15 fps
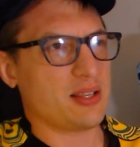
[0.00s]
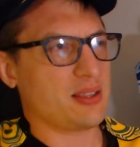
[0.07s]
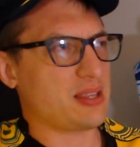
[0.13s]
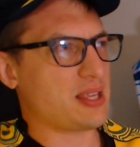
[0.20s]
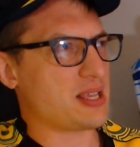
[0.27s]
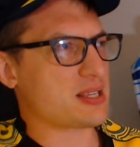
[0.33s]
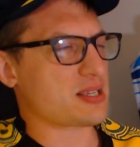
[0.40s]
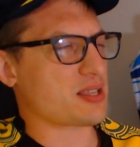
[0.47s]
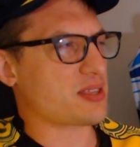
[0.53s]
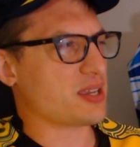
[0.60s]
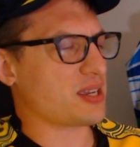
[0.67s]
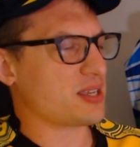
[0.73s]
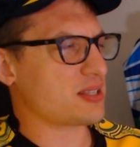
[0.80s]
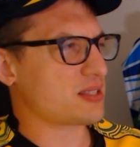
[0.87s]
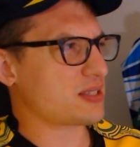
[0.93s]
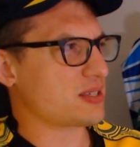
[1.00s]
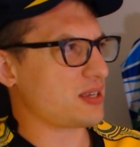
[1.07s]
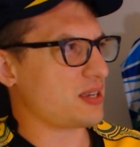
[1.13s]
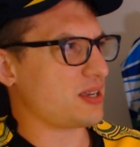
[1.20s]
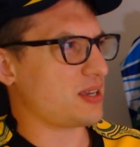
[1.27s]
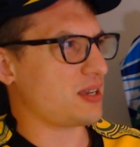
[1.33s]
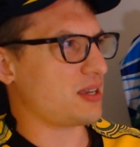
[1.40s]
There's, I think it's
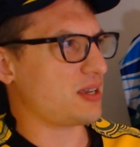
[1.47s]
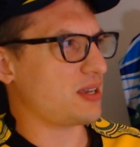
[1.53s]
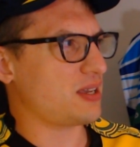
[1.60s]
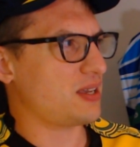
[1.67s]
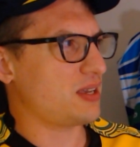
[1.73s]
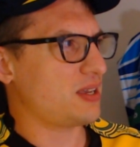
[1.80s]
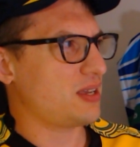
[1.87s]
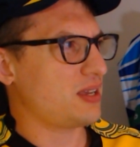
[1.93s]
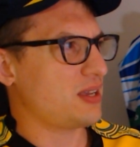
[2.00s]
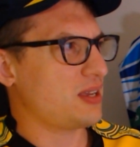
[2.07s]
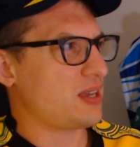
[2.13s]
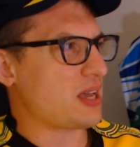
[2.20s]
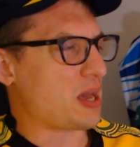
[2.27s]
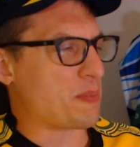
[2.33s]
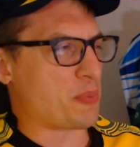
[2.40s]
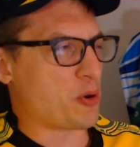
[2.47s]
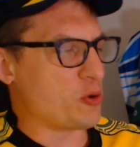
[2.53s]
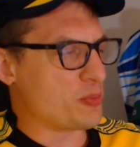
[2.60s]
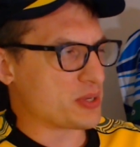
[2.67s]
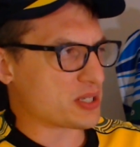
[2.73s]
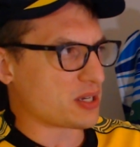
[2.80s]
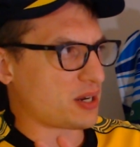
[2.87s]
a
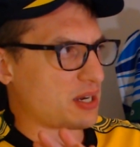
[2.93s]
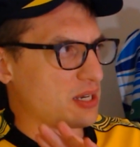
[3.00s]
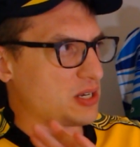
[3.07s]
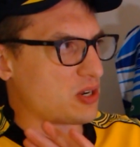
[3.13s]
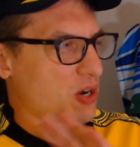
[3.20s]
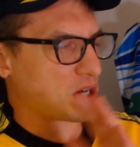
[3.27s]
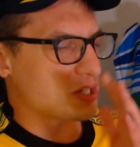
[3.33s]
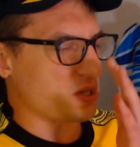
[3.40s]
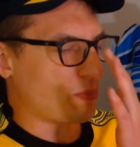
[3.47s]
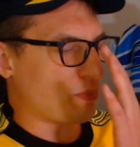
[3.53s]
Pumas guy knocks a